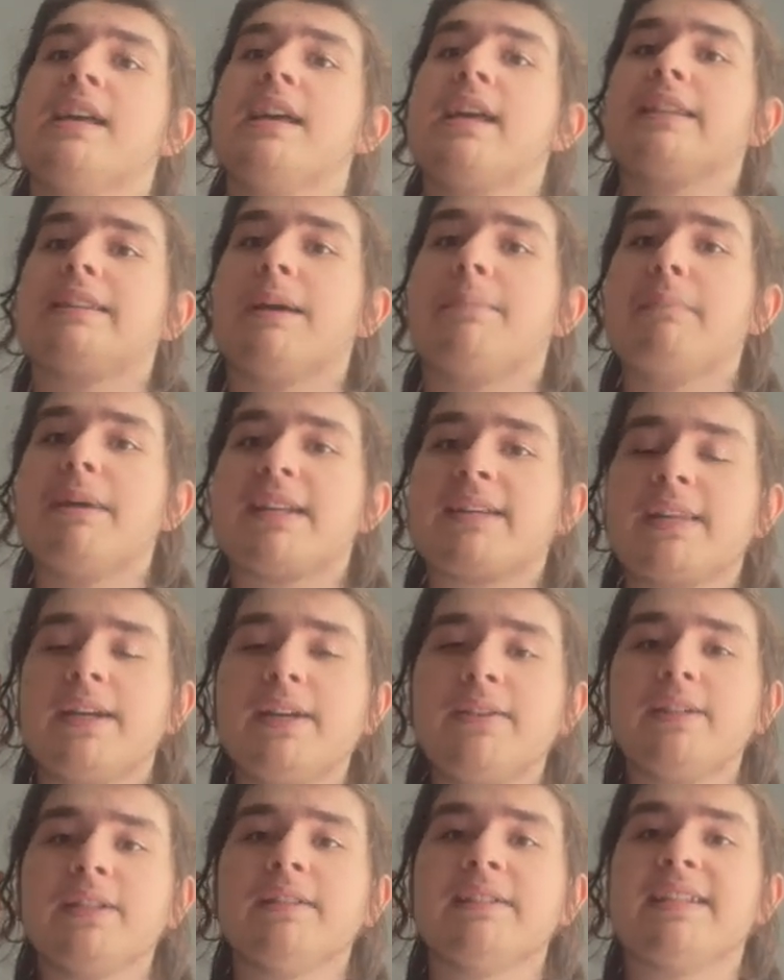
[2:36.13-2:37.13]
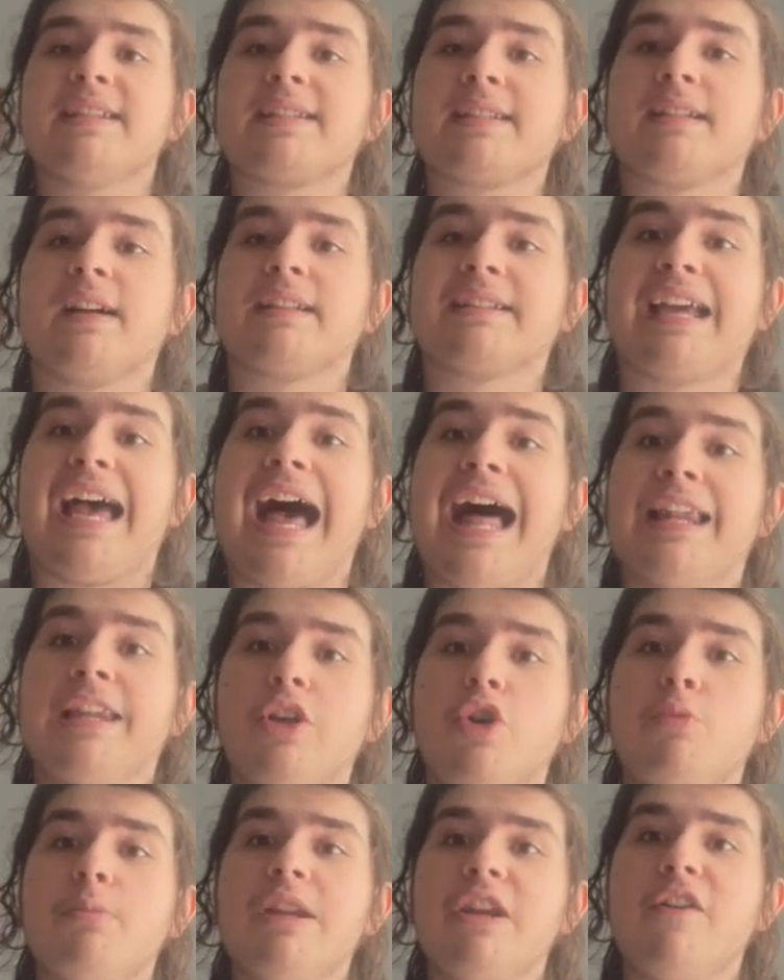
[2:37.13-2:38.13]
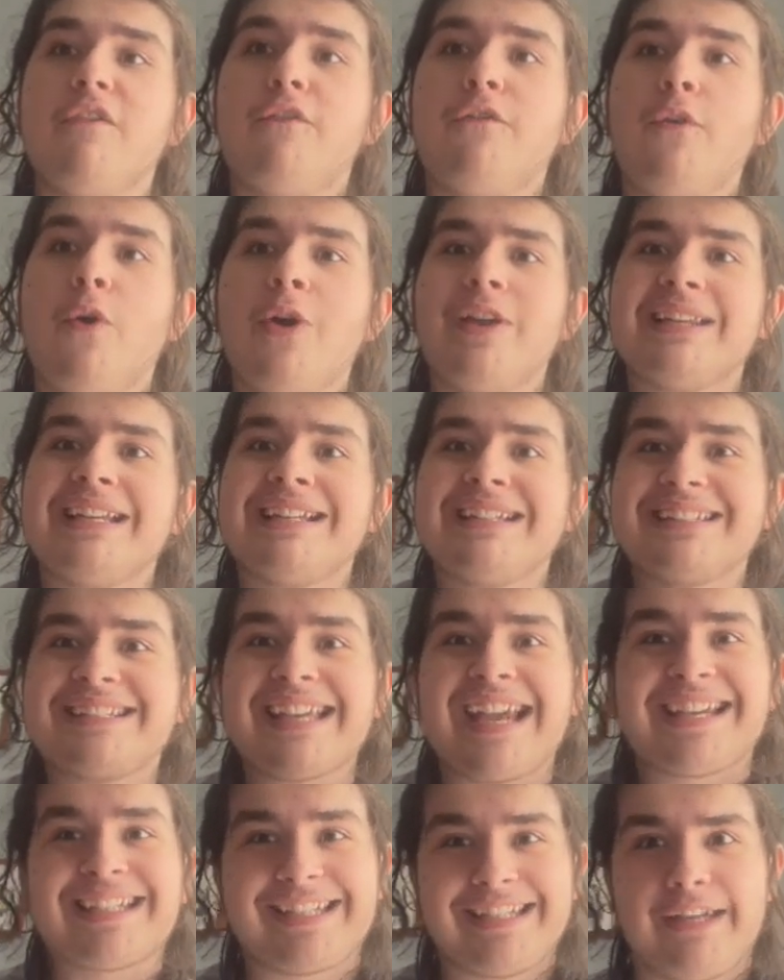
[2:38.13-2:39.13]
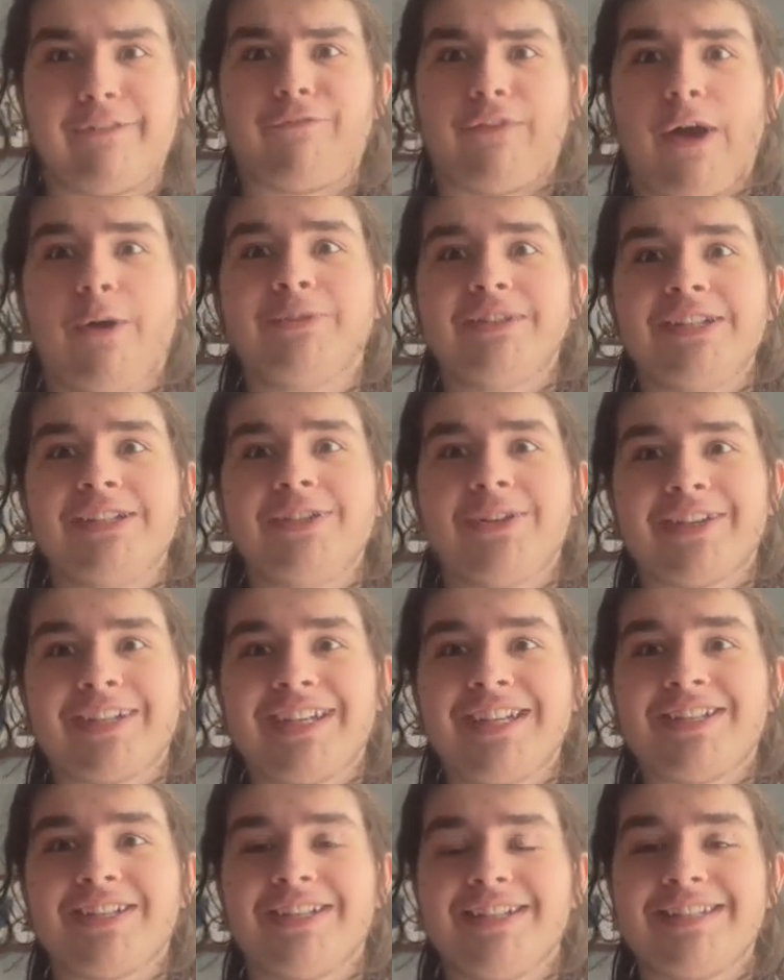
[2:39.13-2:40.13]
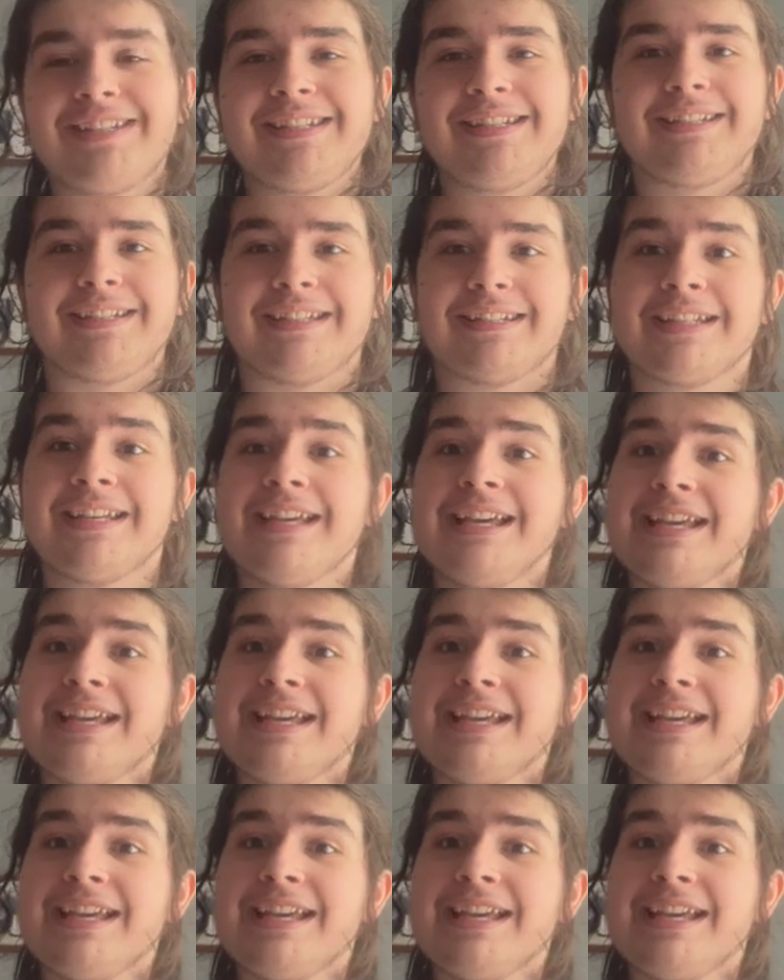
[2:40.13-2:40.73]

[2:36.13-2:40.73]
The material is called aluminum foil and it's actually found in your kitchen, isn't it?